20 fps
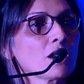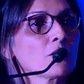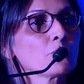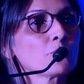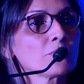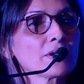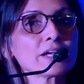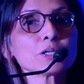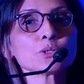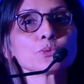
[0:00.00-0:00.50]

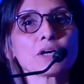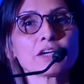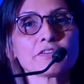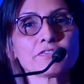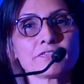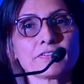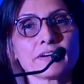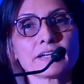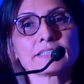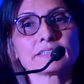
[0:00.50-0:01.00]
Where do I
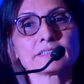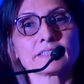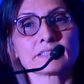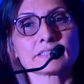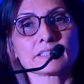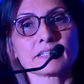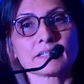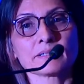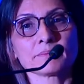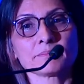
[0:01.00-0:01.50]
find the
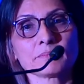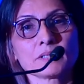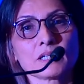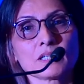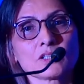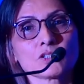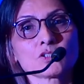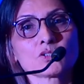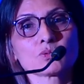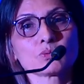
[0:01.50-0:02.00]
time
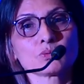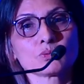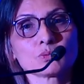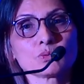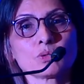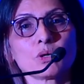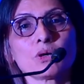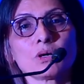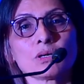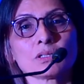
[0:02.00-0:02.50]
to
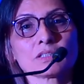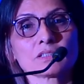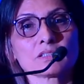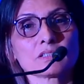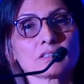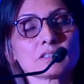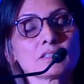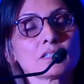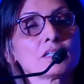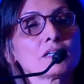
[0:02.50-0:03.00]
do all
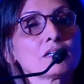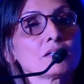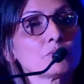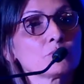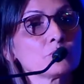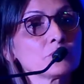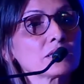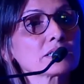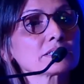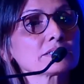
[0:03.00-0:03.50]
the
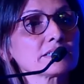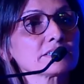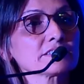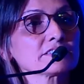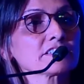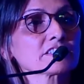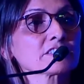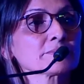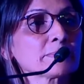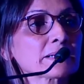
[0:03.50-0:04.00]
work that
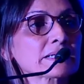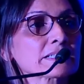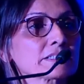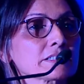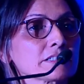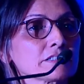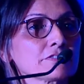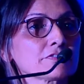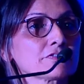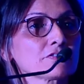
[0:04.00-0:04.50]
is
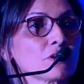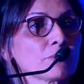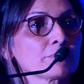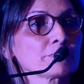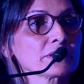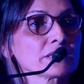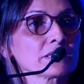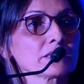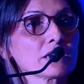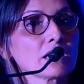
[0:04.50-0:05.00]
expected from
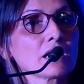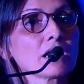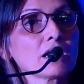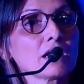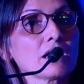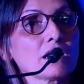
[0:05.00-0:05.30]
me